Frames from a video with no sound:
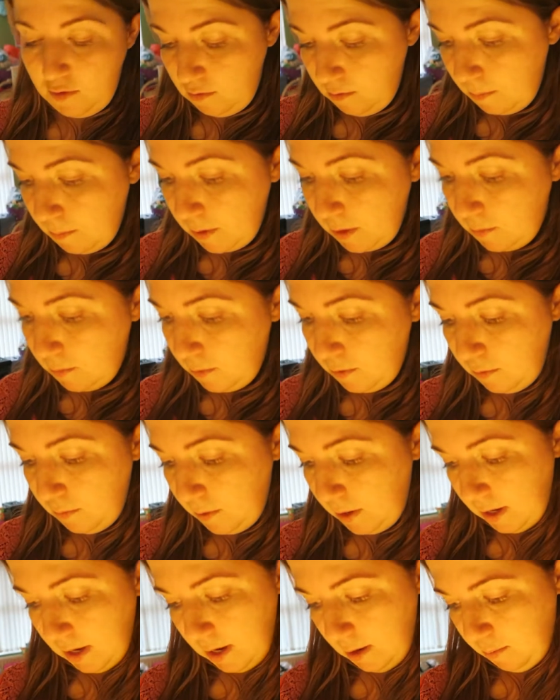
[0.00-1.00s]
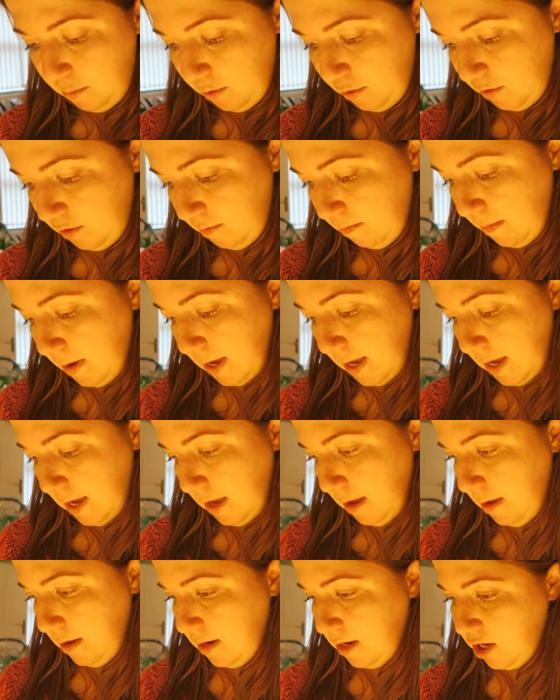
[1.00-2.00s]
do you remember the way I put
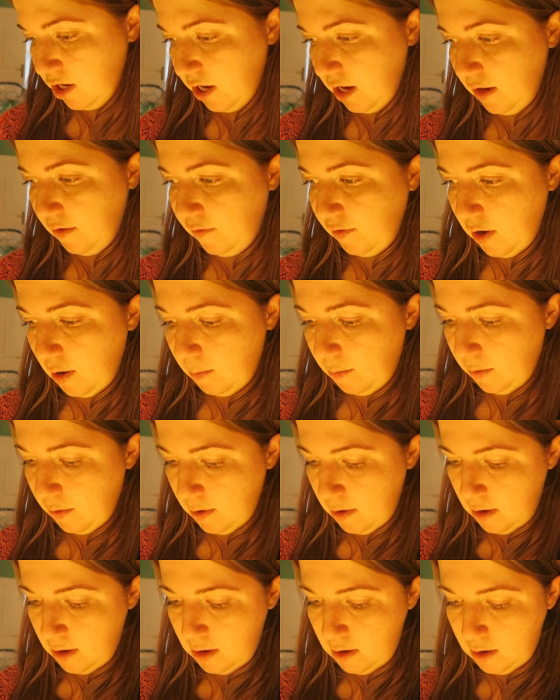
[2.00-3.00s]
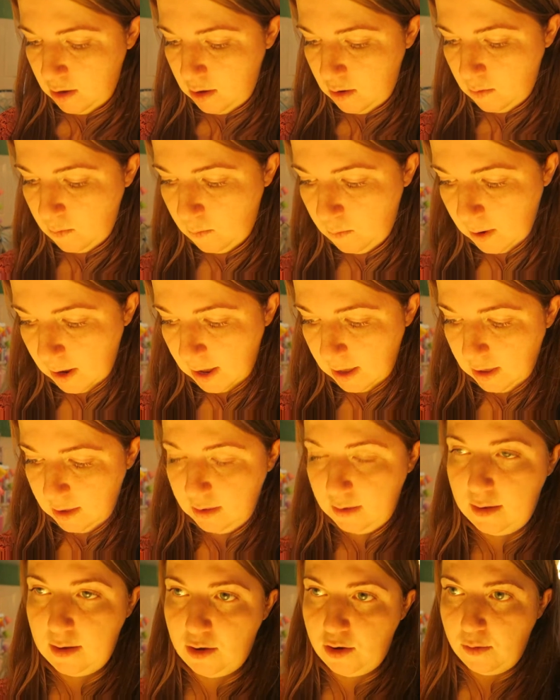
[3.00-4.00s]
my shelf up
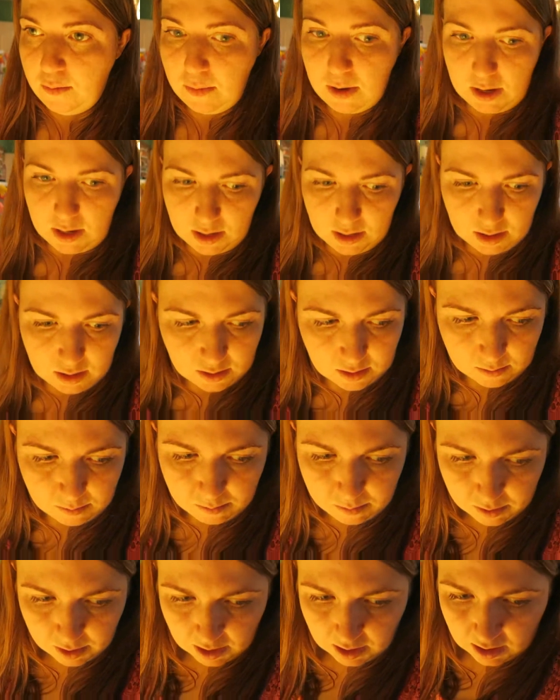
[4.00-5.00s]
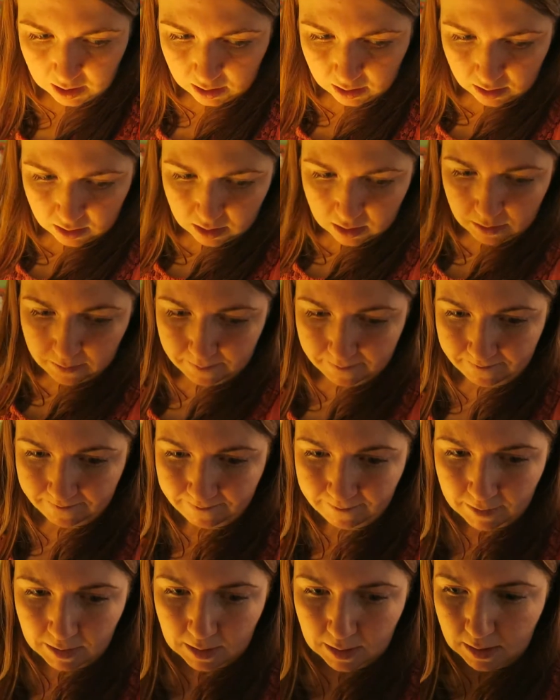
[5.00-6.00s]
with command brand
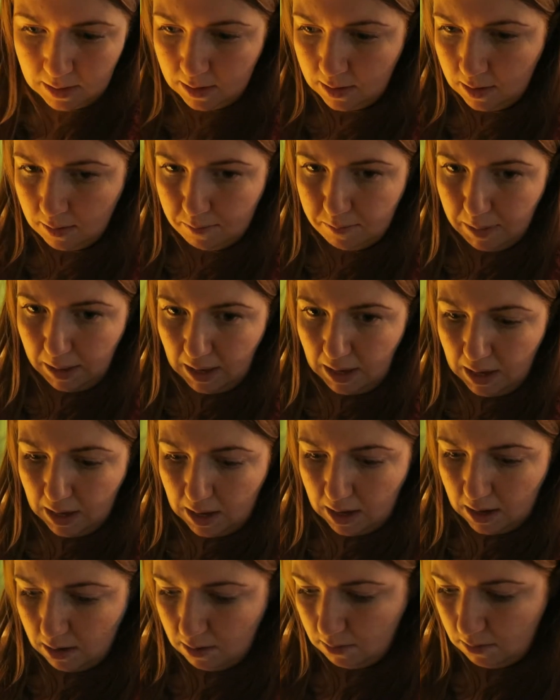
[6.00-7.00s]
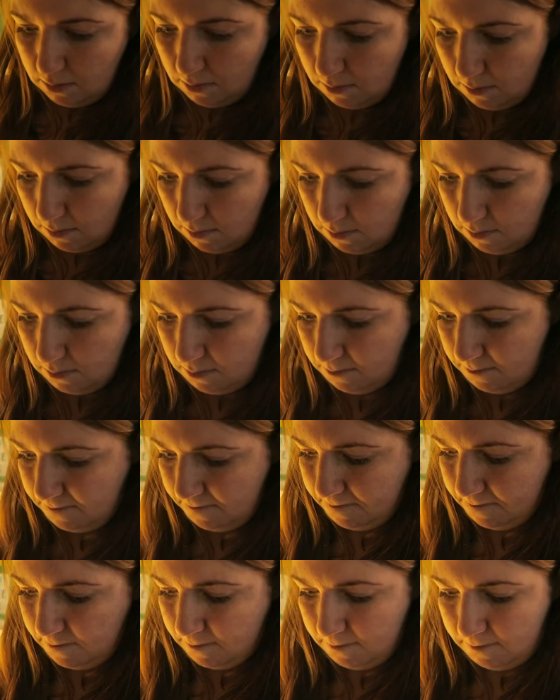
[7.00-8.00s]
big
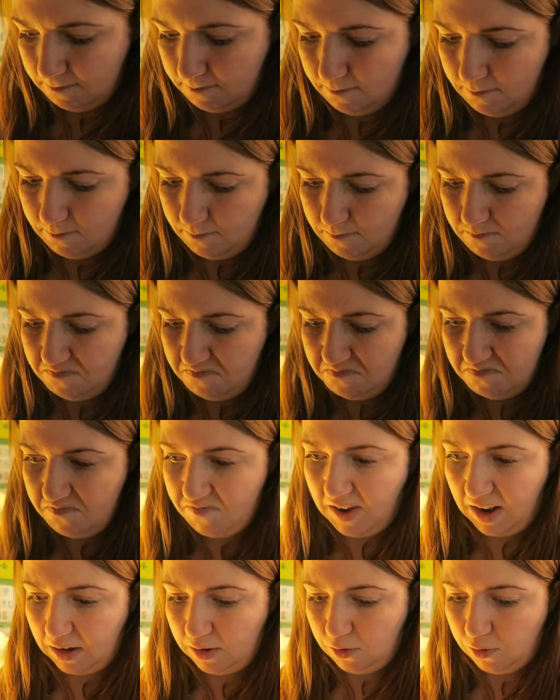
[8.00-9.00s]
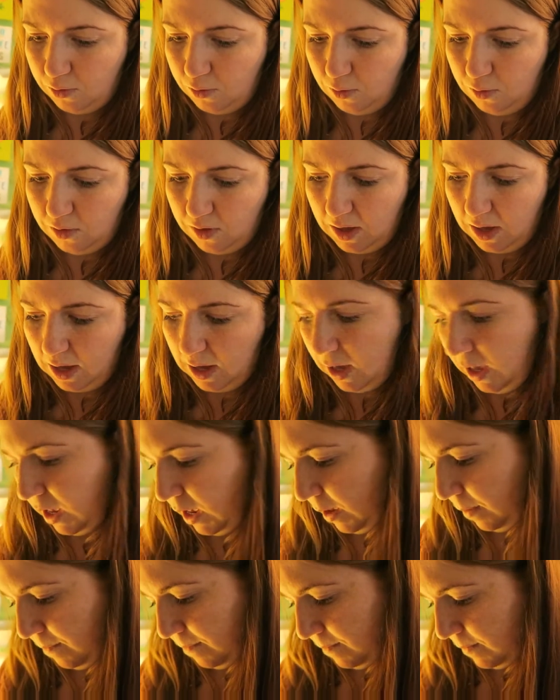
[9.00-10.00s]
velcro
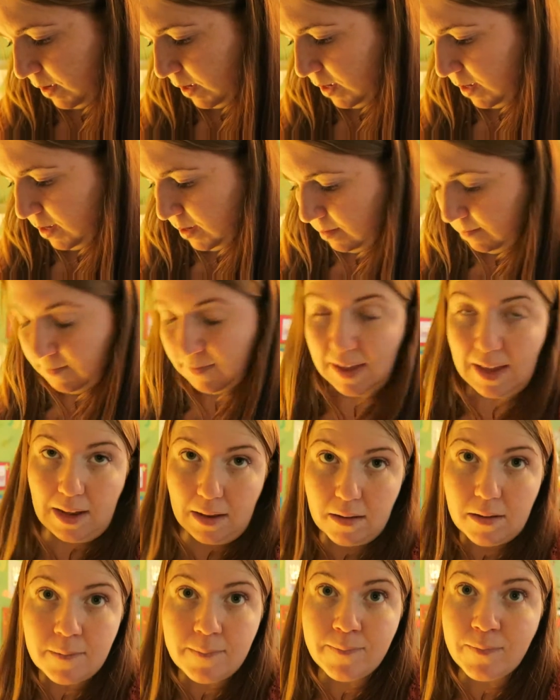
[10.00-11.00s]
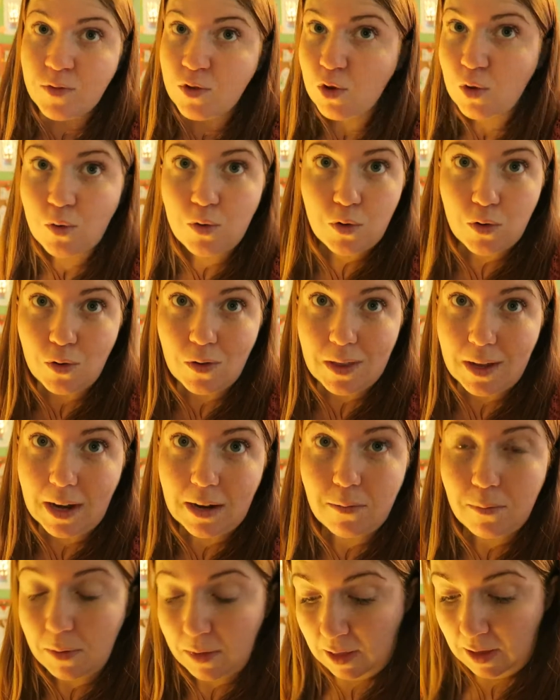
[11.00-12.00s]
thingy things? Don't do
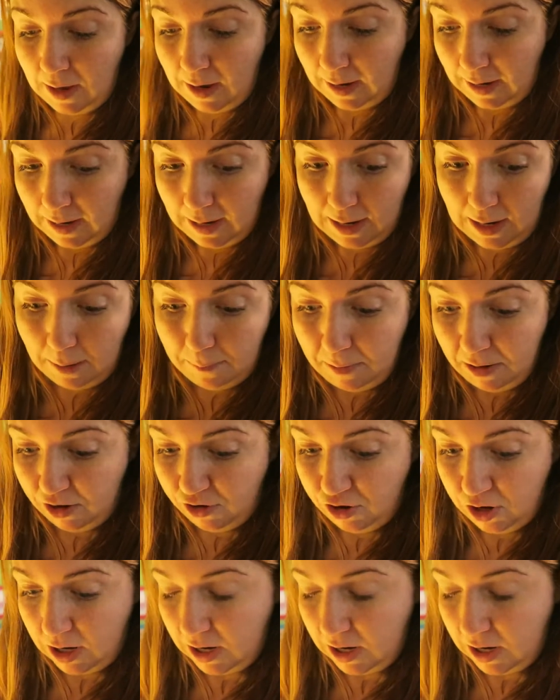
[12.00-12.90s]
that with the IKEA picture